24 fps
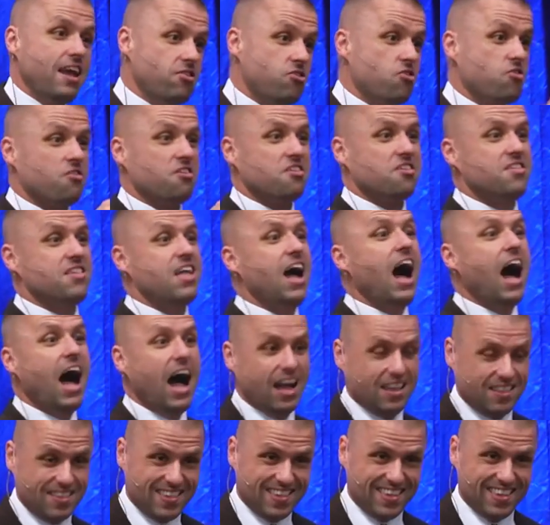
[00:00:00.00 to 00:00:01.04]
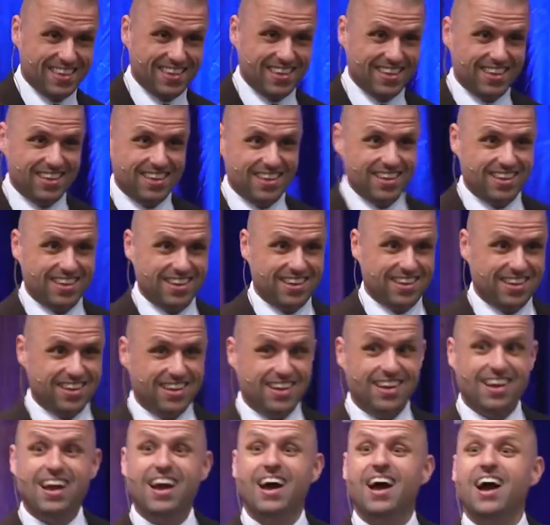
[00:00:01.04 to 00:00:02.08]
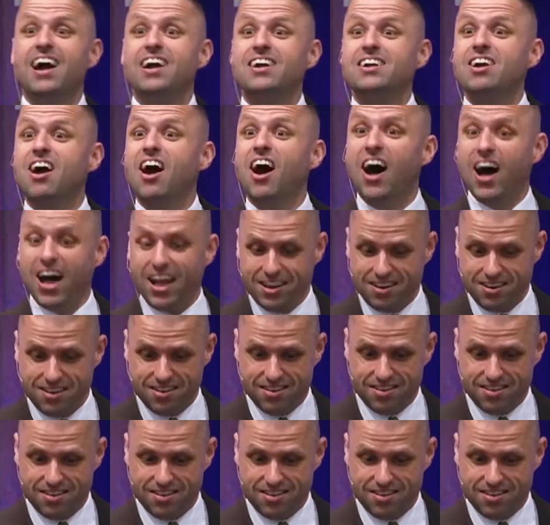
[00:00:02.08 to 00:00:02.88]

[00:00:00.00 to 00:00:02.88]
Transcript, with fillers: answer is not, God.